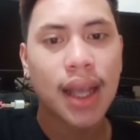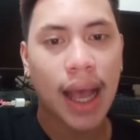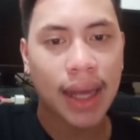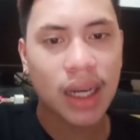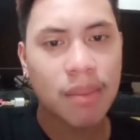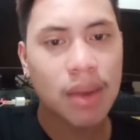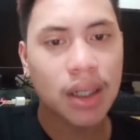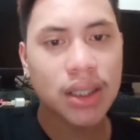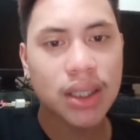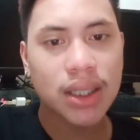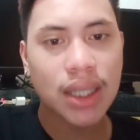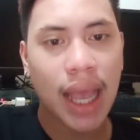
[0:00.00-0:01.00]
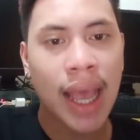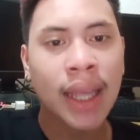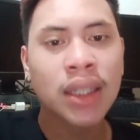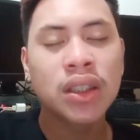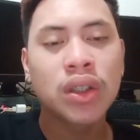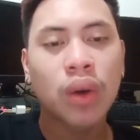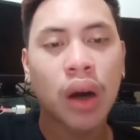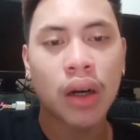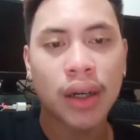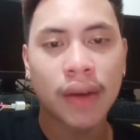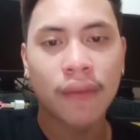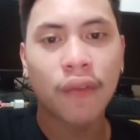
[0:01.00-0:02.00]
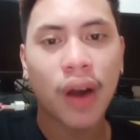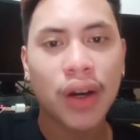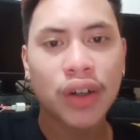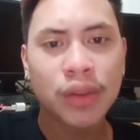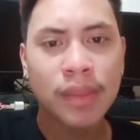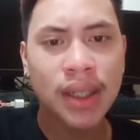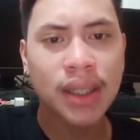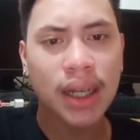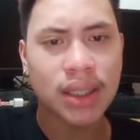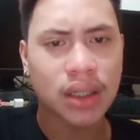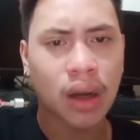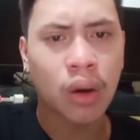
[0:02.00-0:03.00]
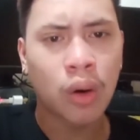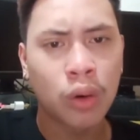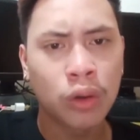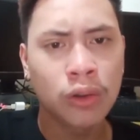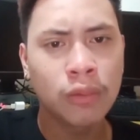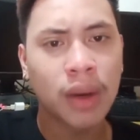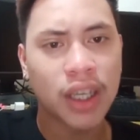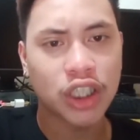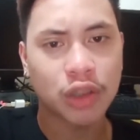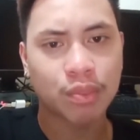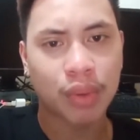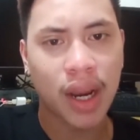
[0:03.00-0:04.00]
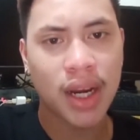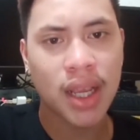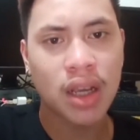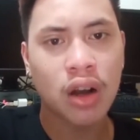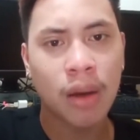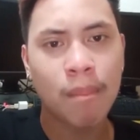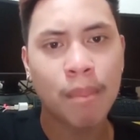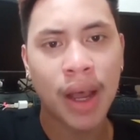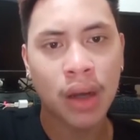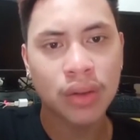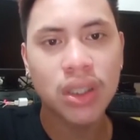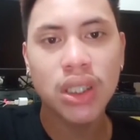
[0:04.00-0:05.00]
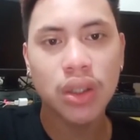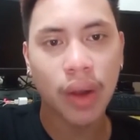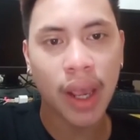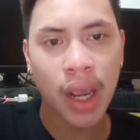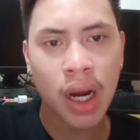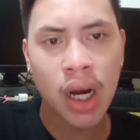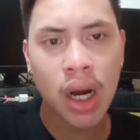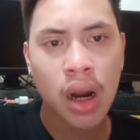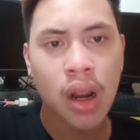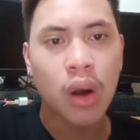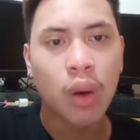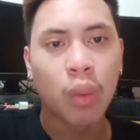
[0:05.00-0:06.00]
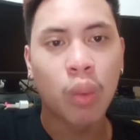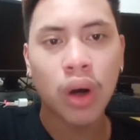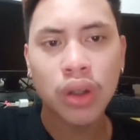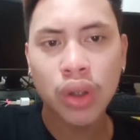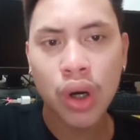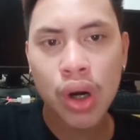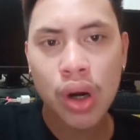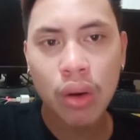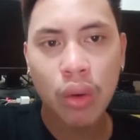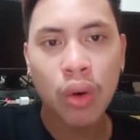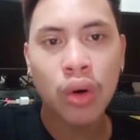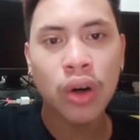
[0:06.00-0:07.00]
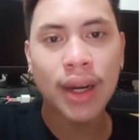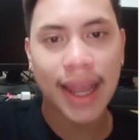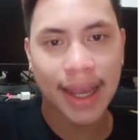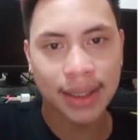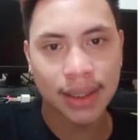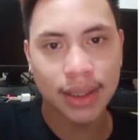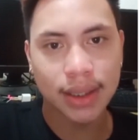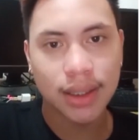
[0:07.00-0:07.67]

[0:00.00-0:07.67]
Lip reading: animals, and to our environment as a whole by spreading compounds to air, water, or land.